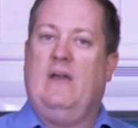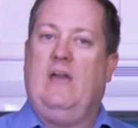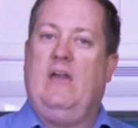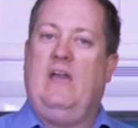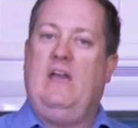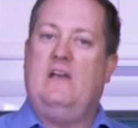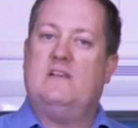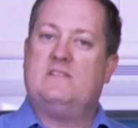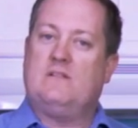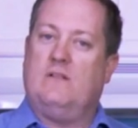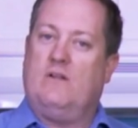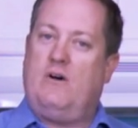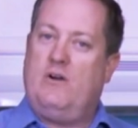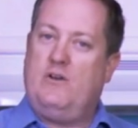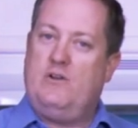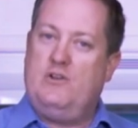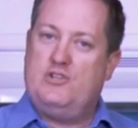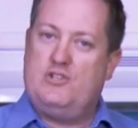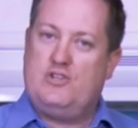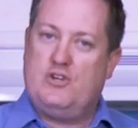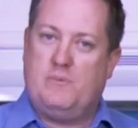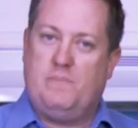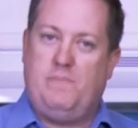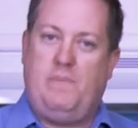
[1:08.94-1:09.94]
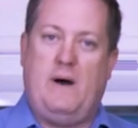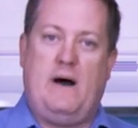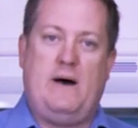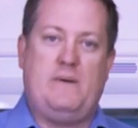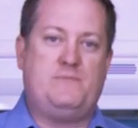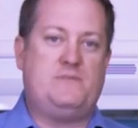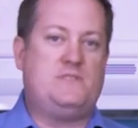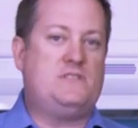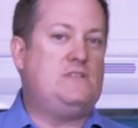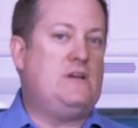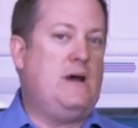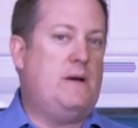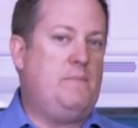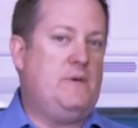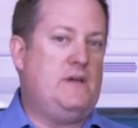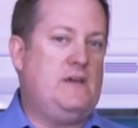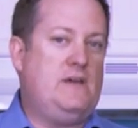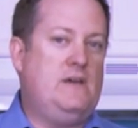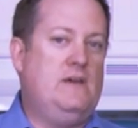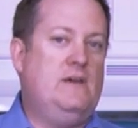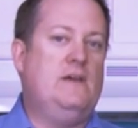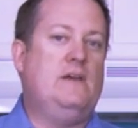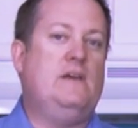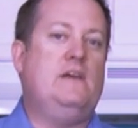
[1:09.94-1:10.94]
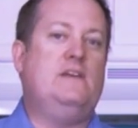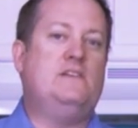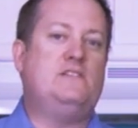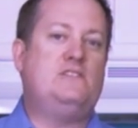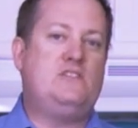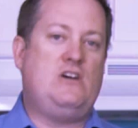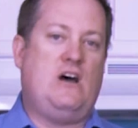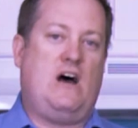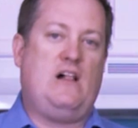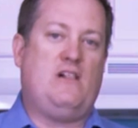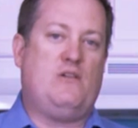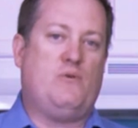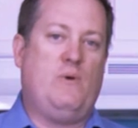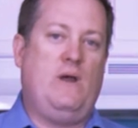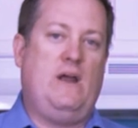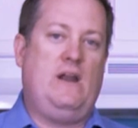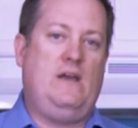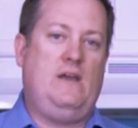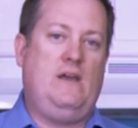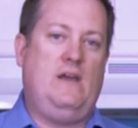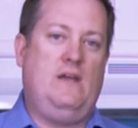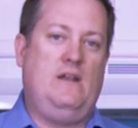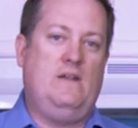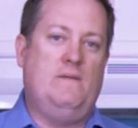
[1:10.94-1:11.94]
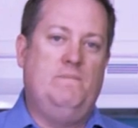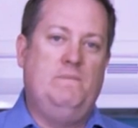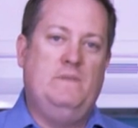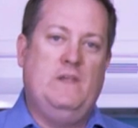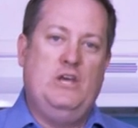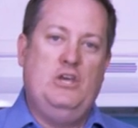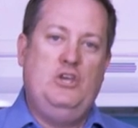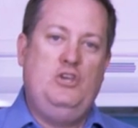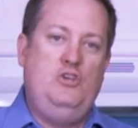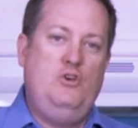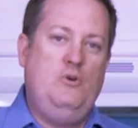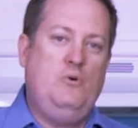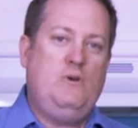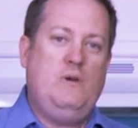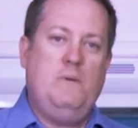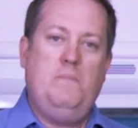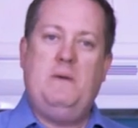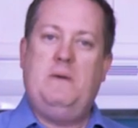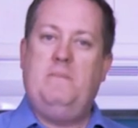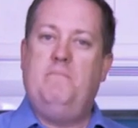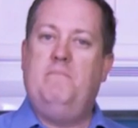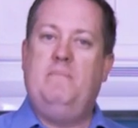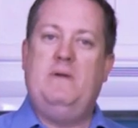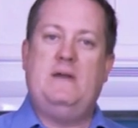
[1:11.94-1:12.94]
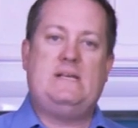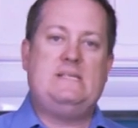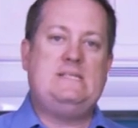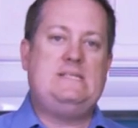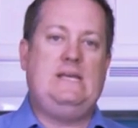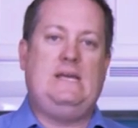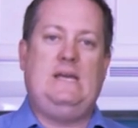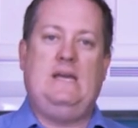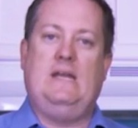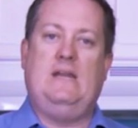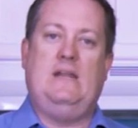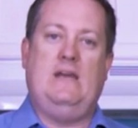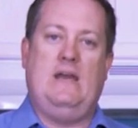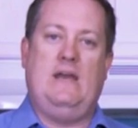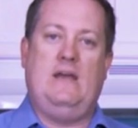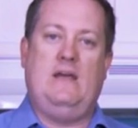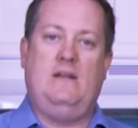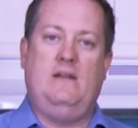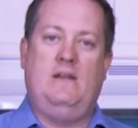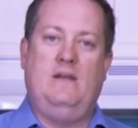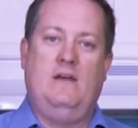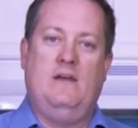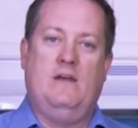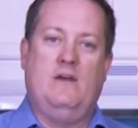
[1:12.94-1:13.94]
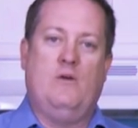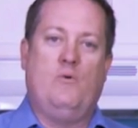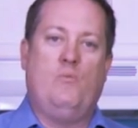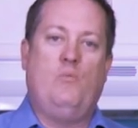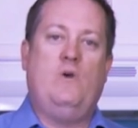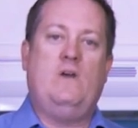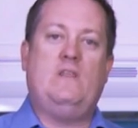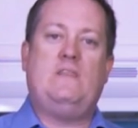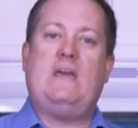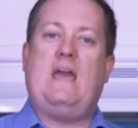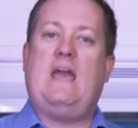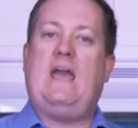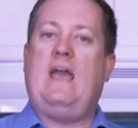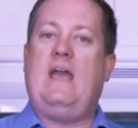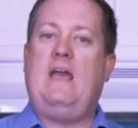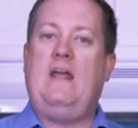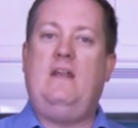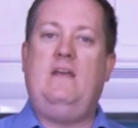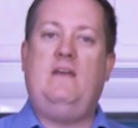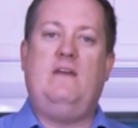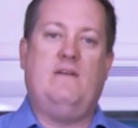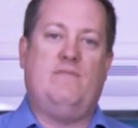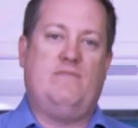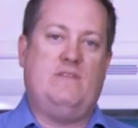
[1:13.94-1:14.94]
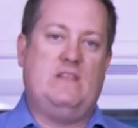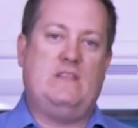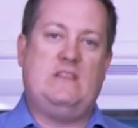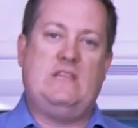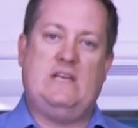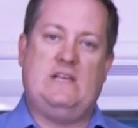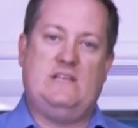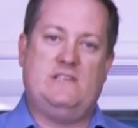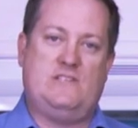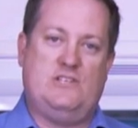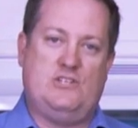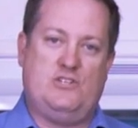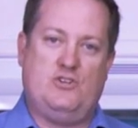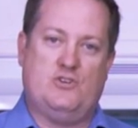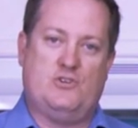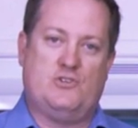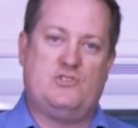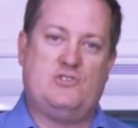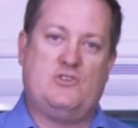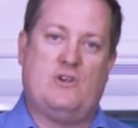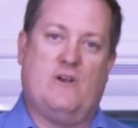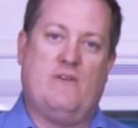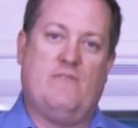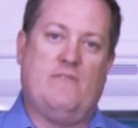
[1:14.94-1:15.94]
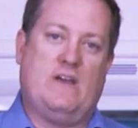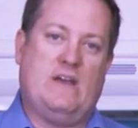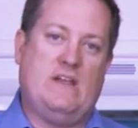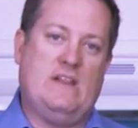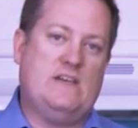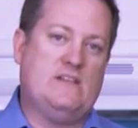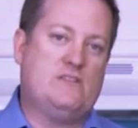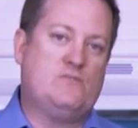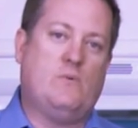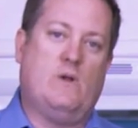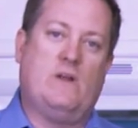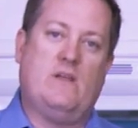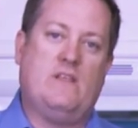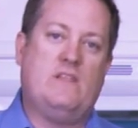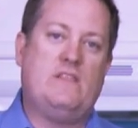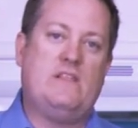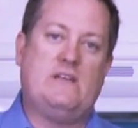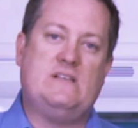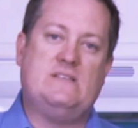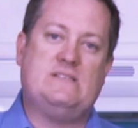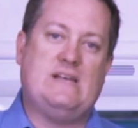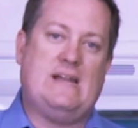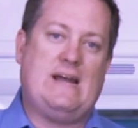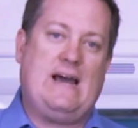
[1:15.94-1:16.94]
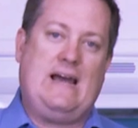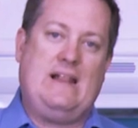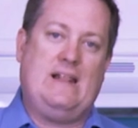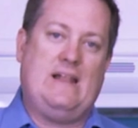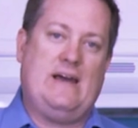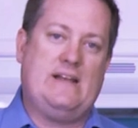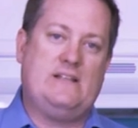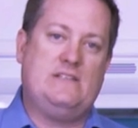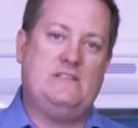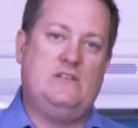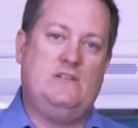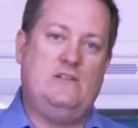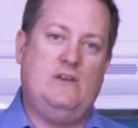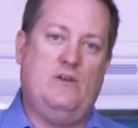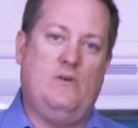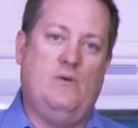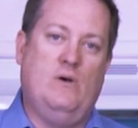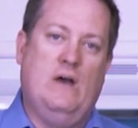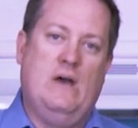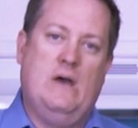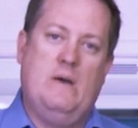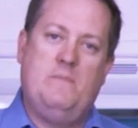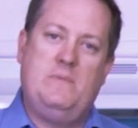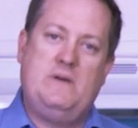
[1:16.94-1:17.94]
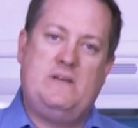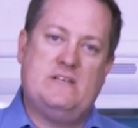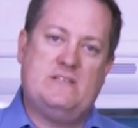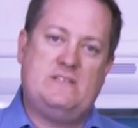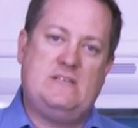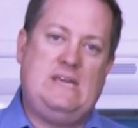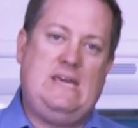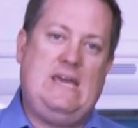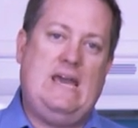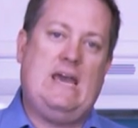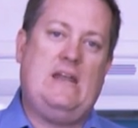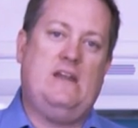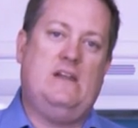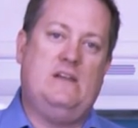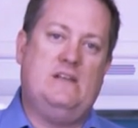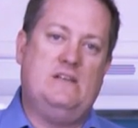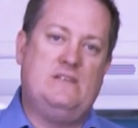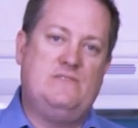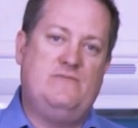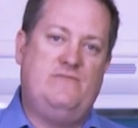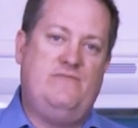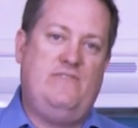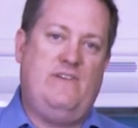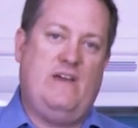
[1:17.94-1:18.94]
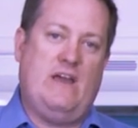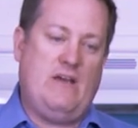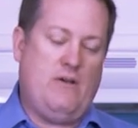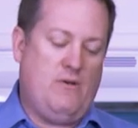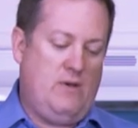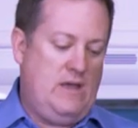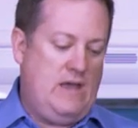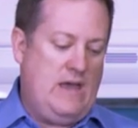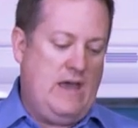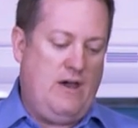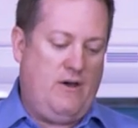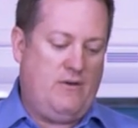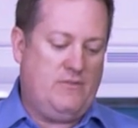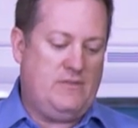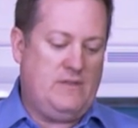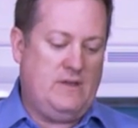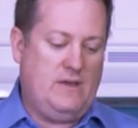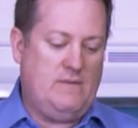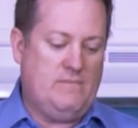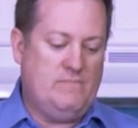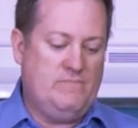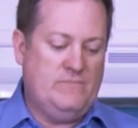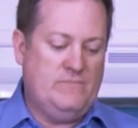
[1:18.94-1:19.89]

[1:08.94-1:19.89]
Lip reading: as long as your pup's stomach is tolerating it, you can be mixing it in with any of the things that you're serving, and that's one of the things that I like to do because, again, it is very healthy.